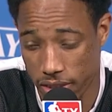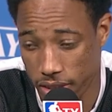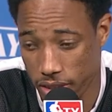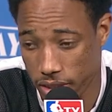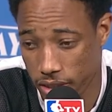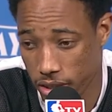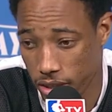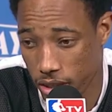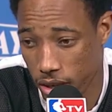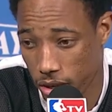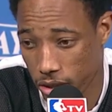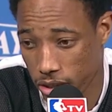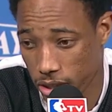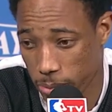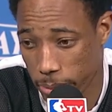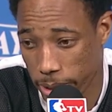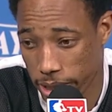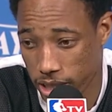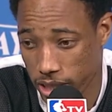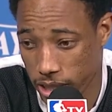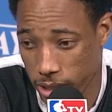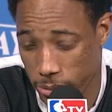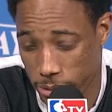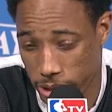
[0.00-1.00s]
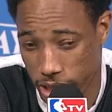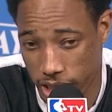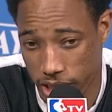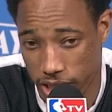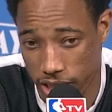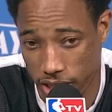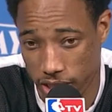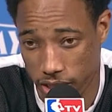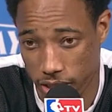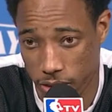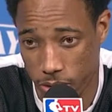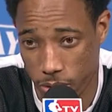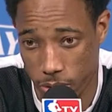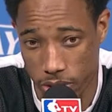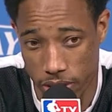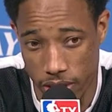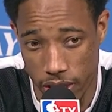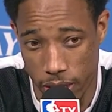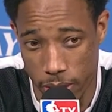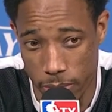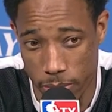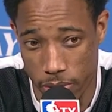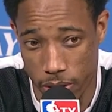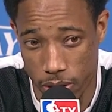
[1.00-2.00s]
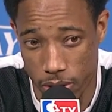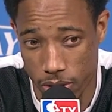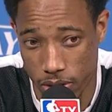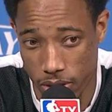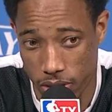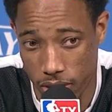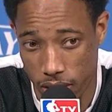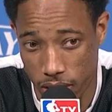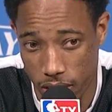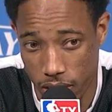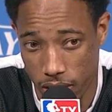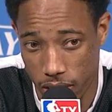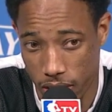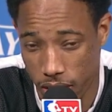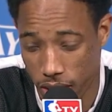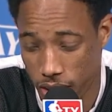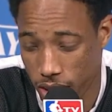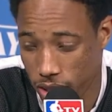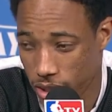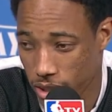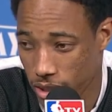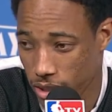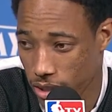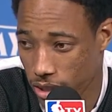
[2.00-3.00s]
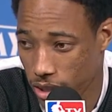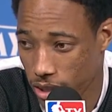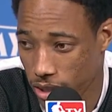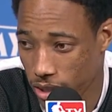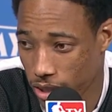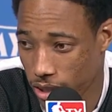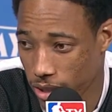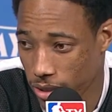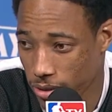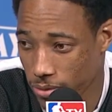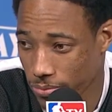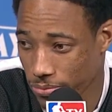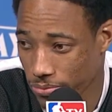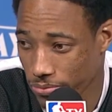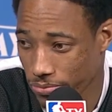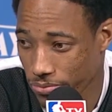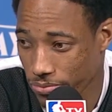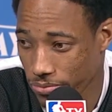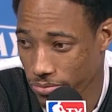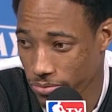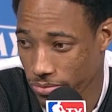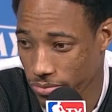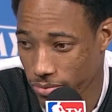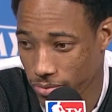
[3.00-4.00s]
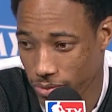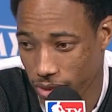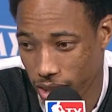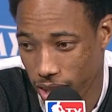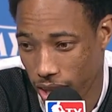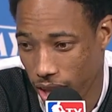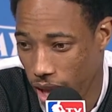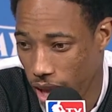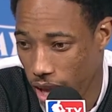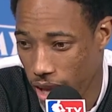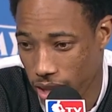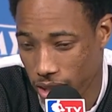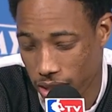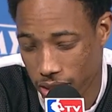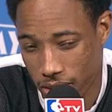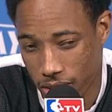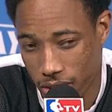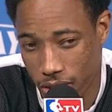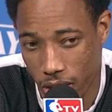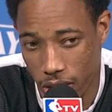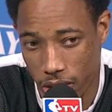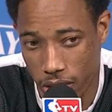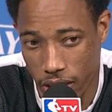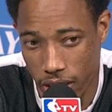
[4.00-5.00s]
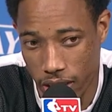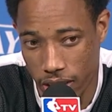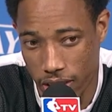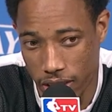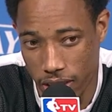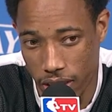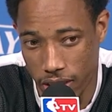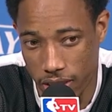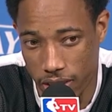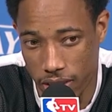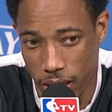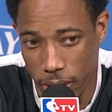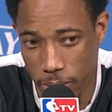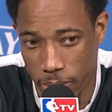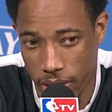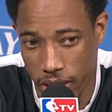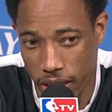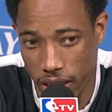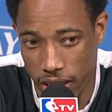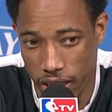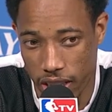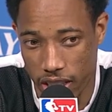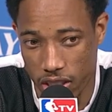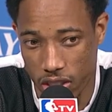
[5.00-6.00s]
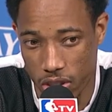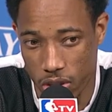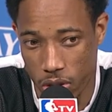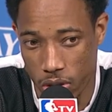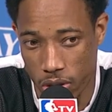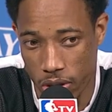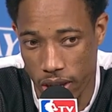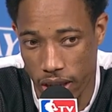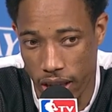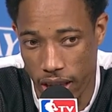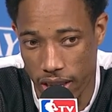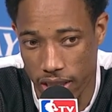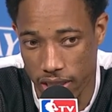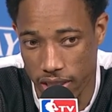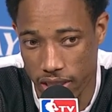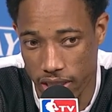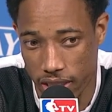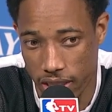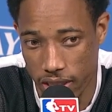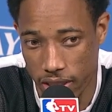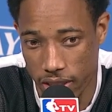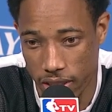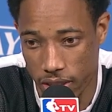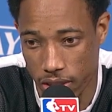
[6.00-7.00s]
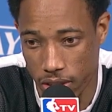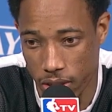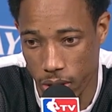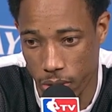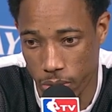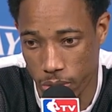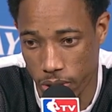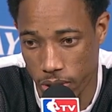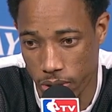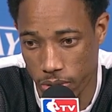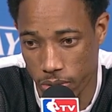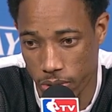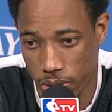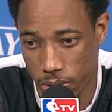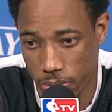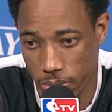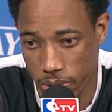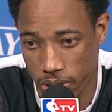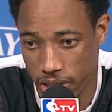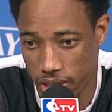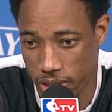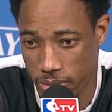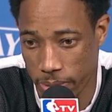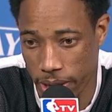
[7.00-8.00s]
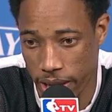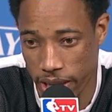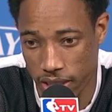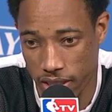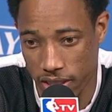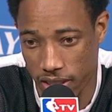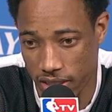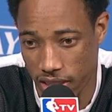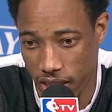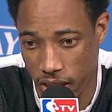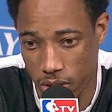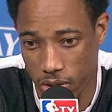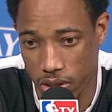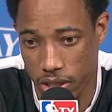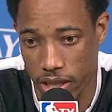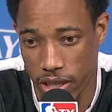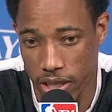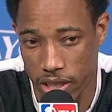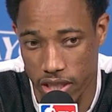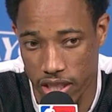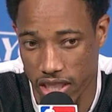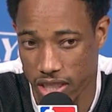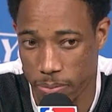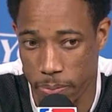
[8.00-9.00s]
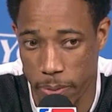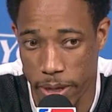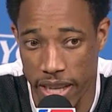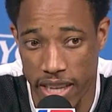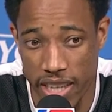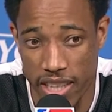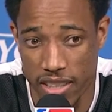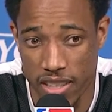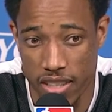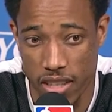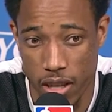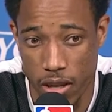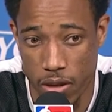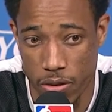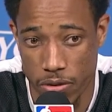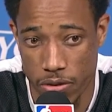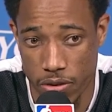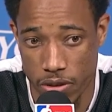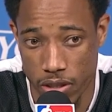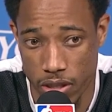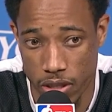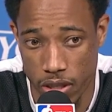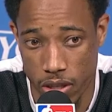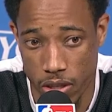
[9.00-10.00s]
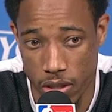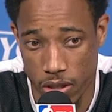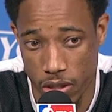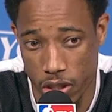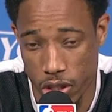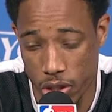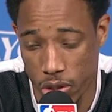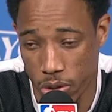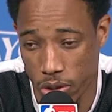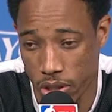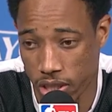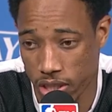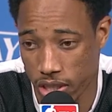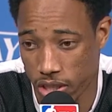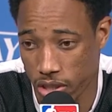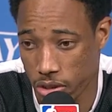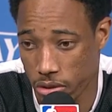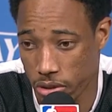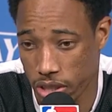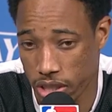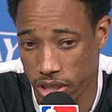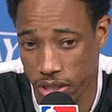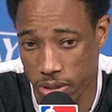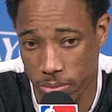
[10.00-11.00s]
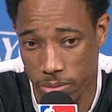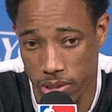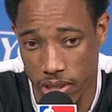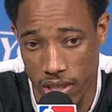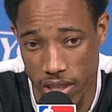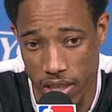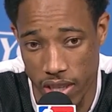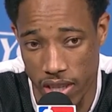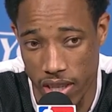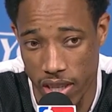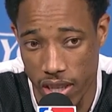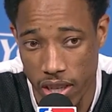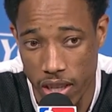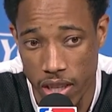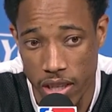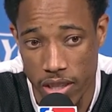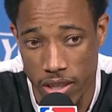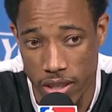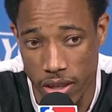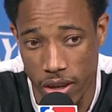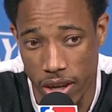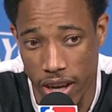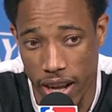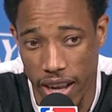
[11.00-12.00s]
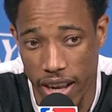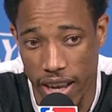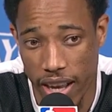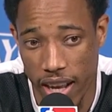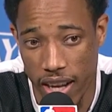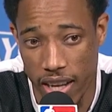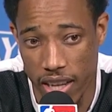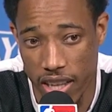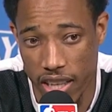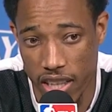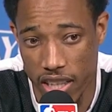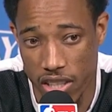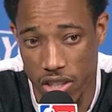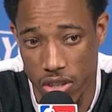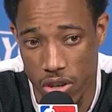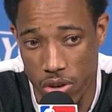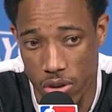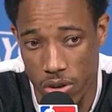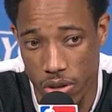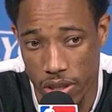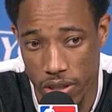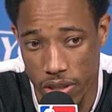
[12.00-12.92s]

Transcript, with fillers: You know, especially when he did the Usain Bolt. You know, um, you know that that type of thing get us going. Honestly, you know, when when Bismack is out there, just being himself. You know, showing his charisma and you know that kind of get us going.